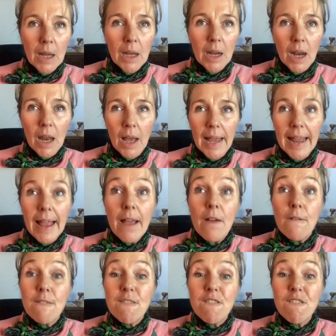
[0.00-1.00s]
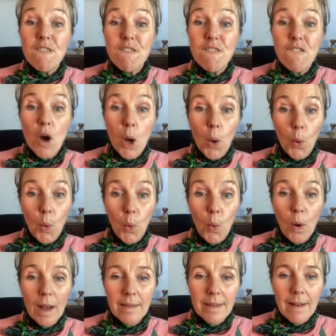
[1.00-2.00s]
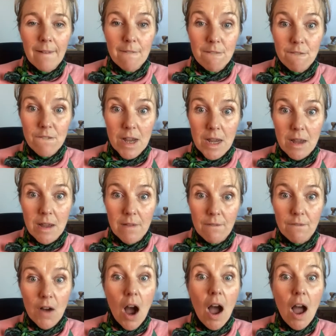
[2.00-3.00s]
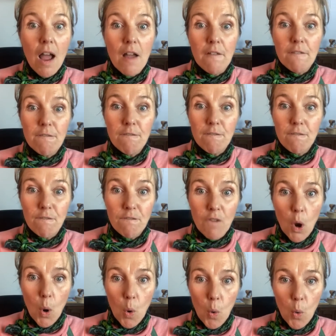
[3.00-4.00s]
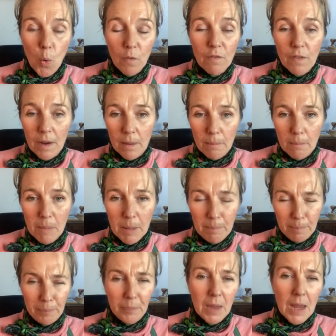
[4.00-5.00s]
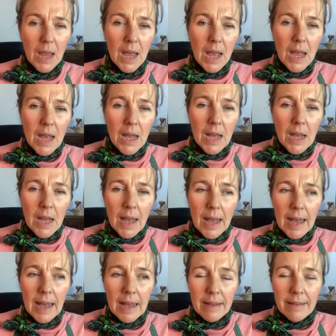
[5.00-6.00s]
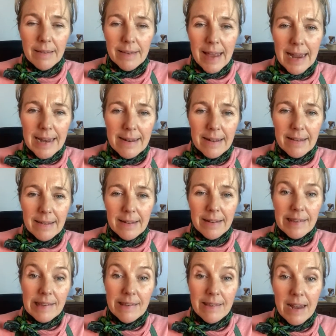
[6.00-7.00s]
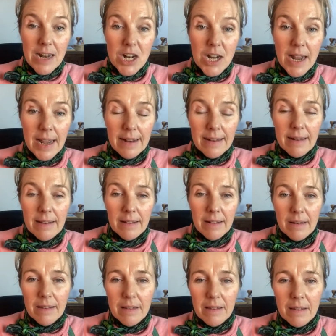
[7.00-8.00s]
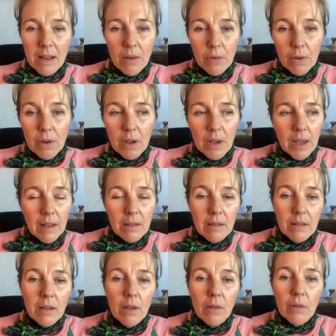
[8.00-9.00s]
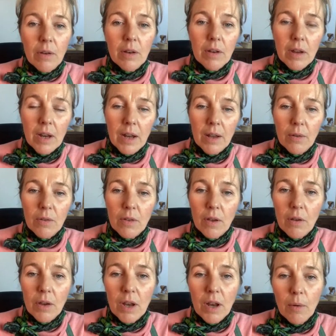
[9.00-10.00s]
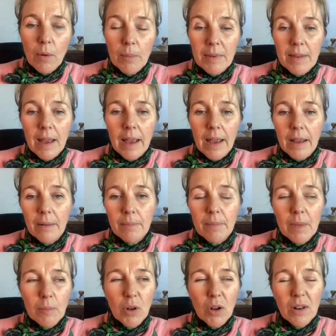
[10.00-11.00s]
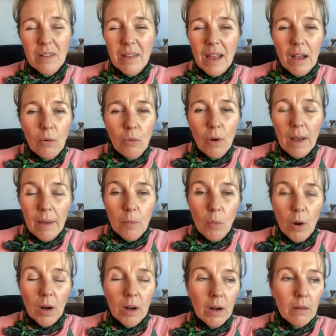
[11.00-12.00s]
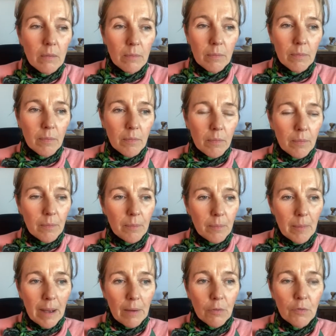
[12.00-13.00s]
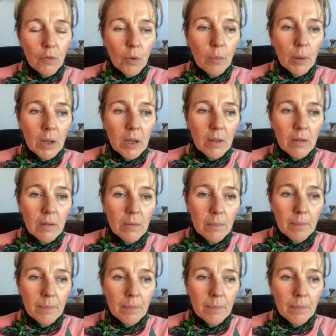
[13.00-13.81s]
Gley Faux, as in fee-fi, faux fum. Sate, as in satiate, as in soak, get soaked, you know, so you know what I'm saying. I'm not going to say it all out in one mouthful because